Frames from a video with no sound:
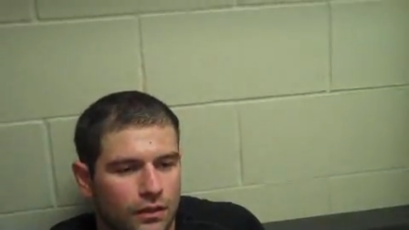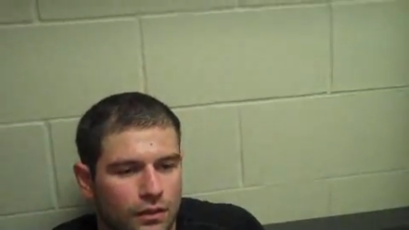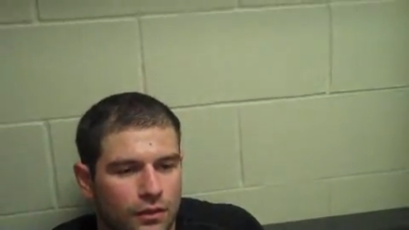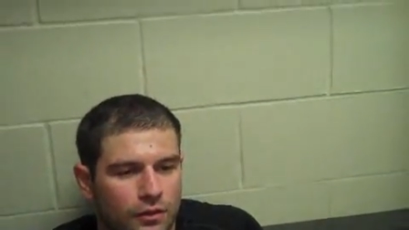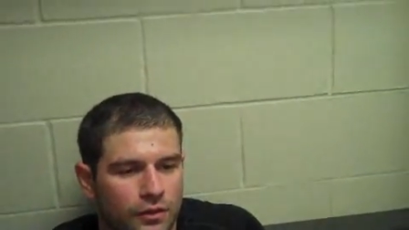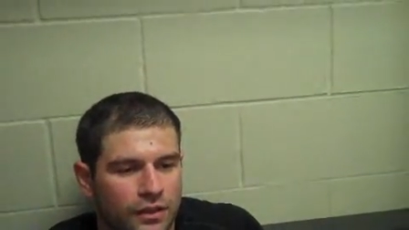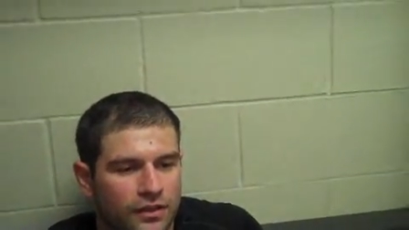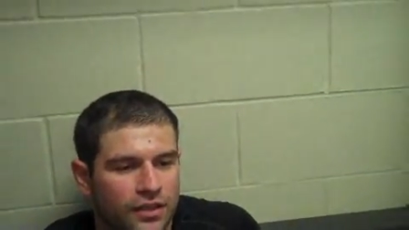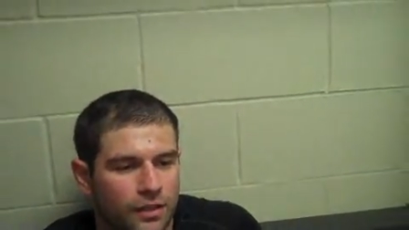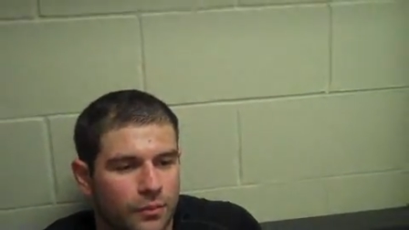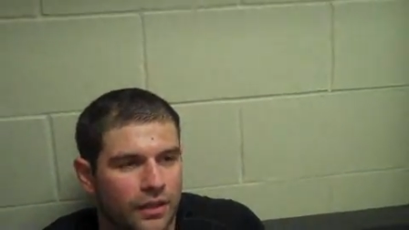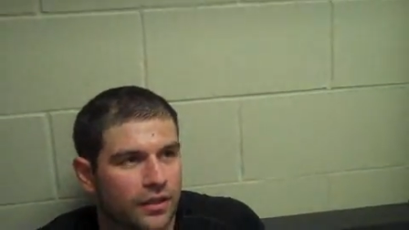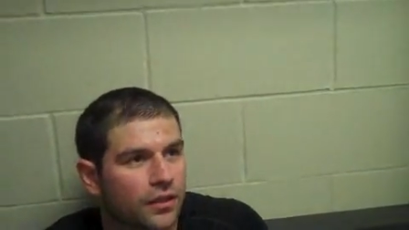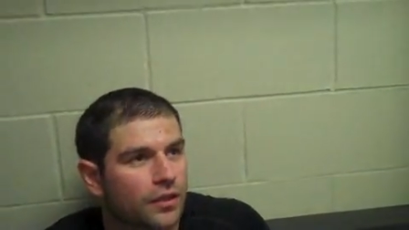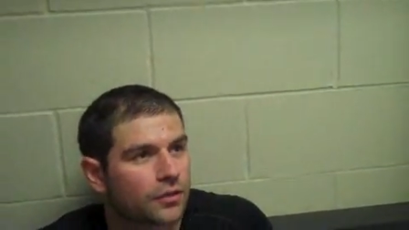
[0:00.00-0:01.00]
you know
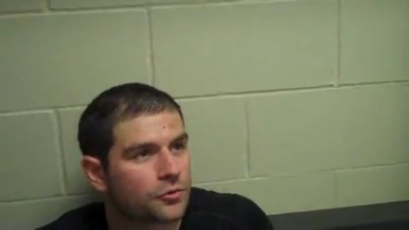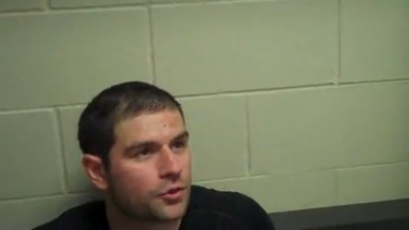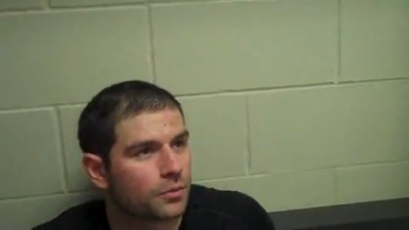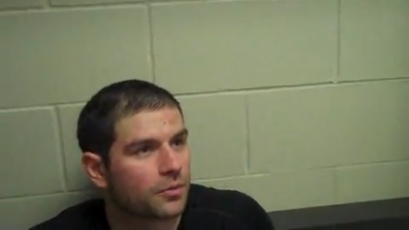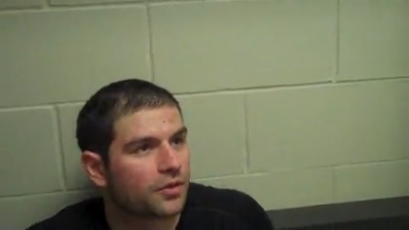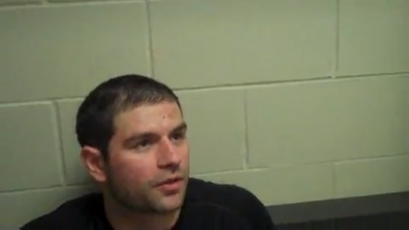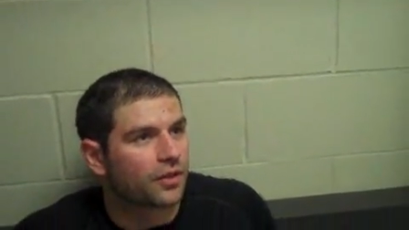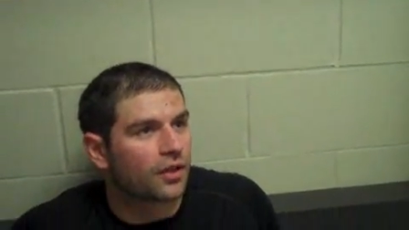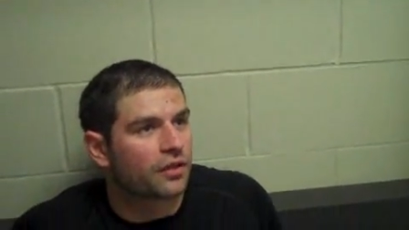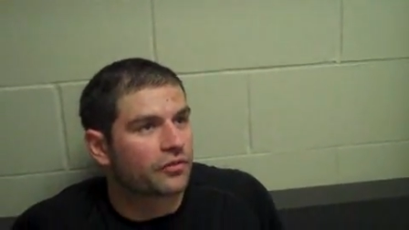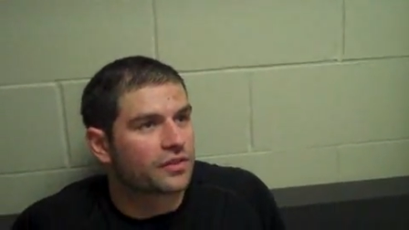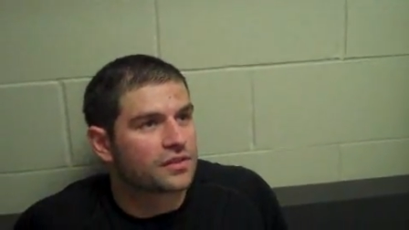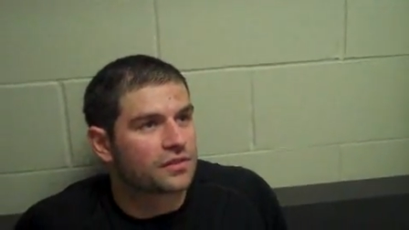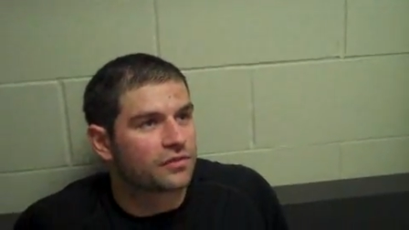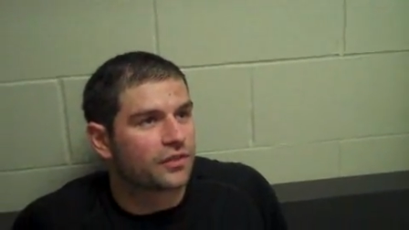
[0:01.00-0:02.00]
anytime I can contribute to the
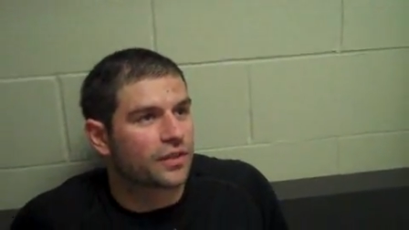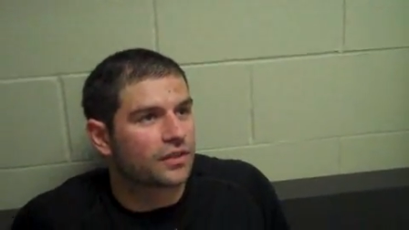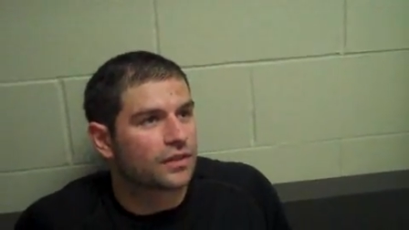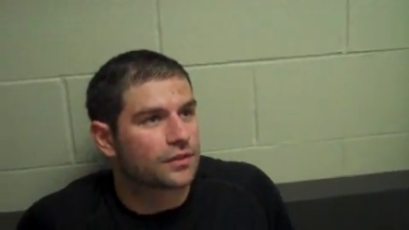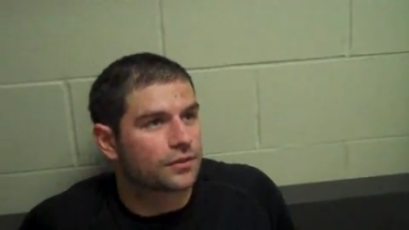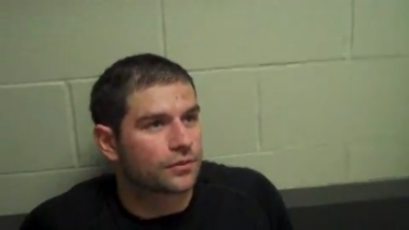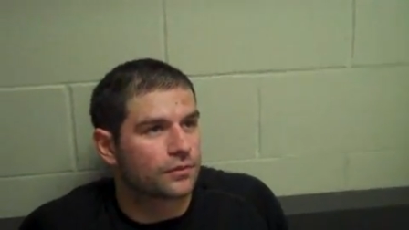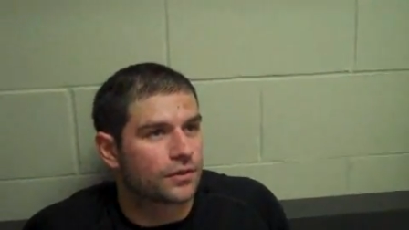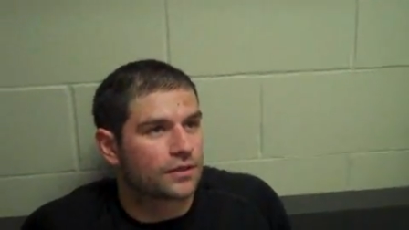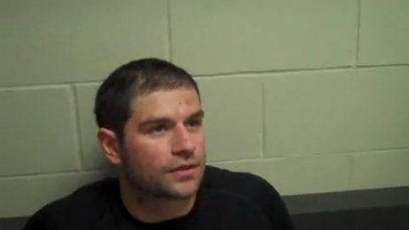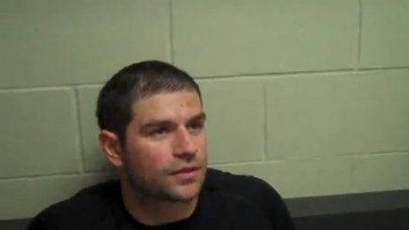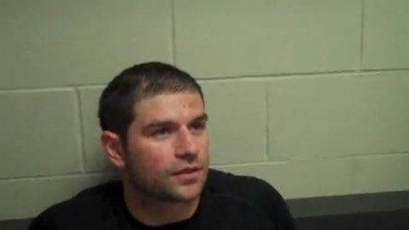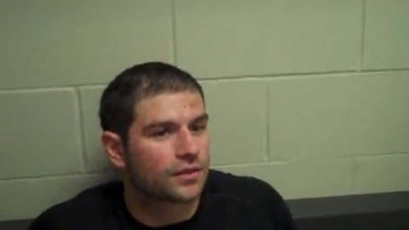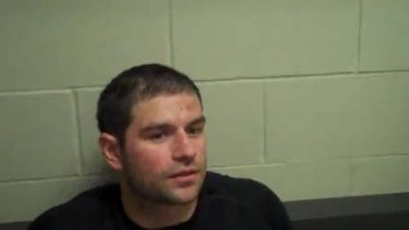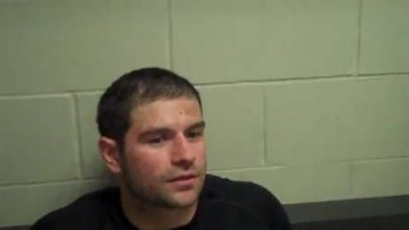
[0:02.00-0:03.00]
offensive end, that's a
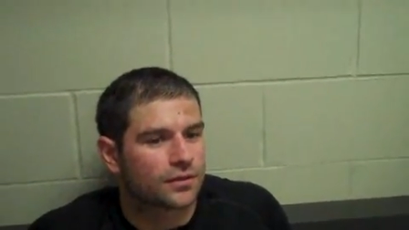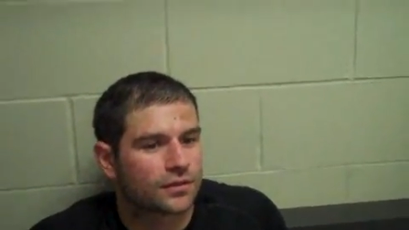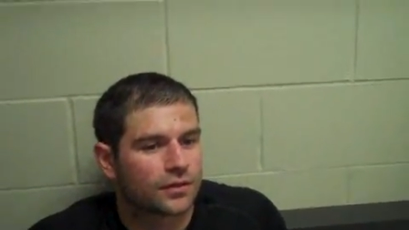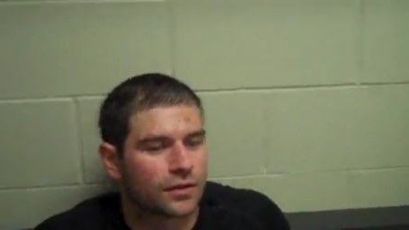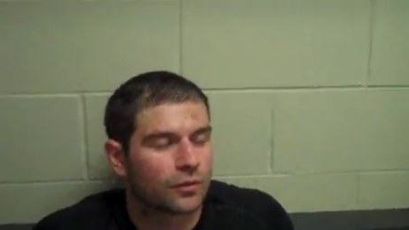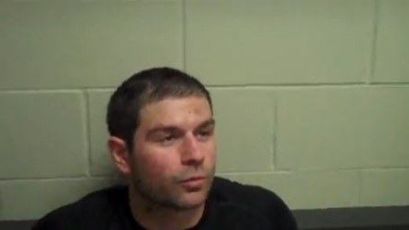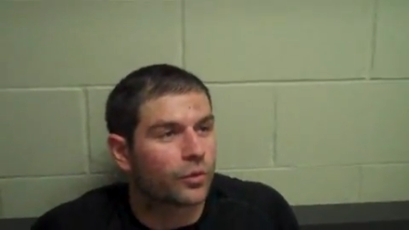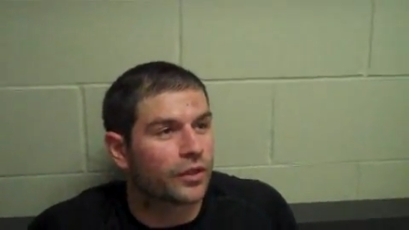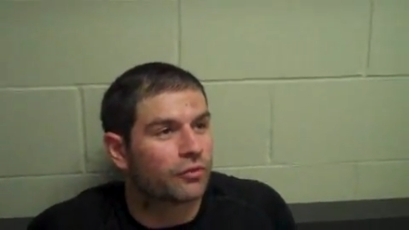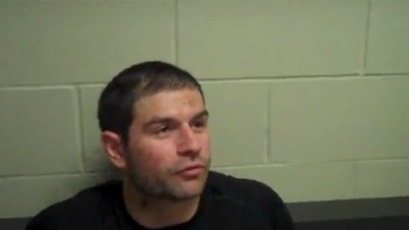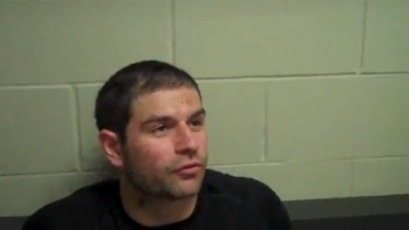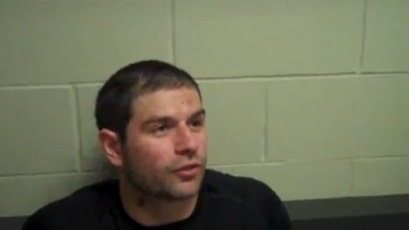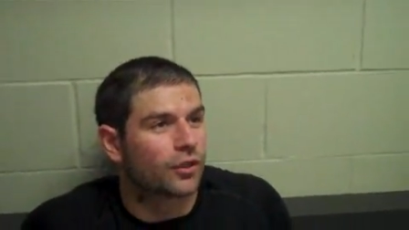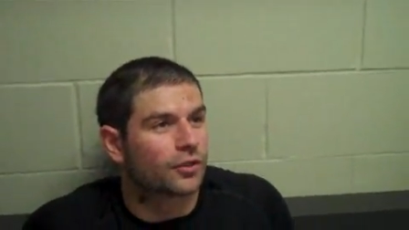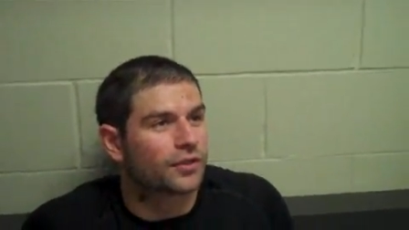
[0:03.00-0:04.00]
that's a, a win
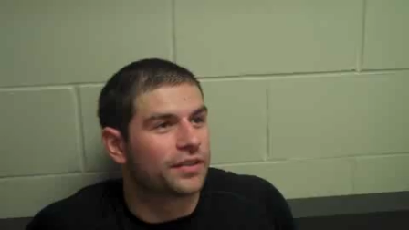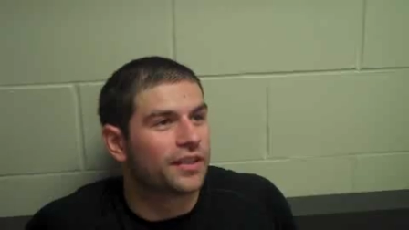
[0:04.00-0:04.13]
for our